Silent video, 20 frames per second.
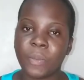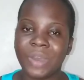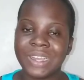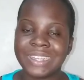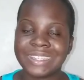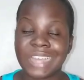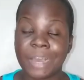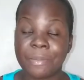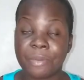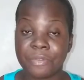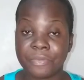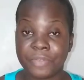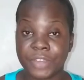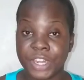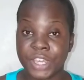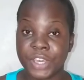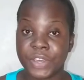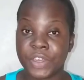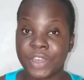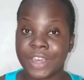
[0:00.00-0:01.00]
what type of
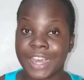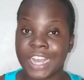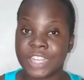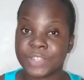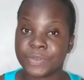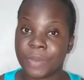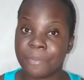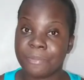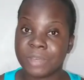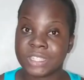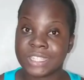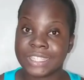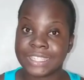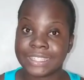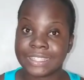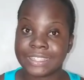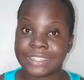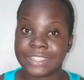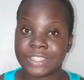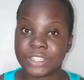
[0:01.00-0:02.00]
video you guys want me to
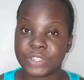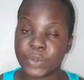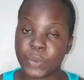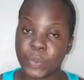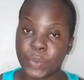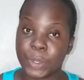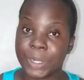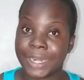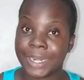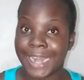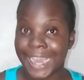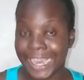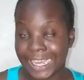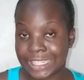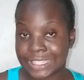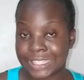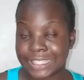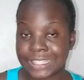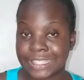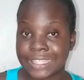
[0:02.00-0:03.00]
do
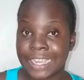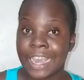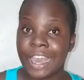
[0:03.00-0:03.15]
next.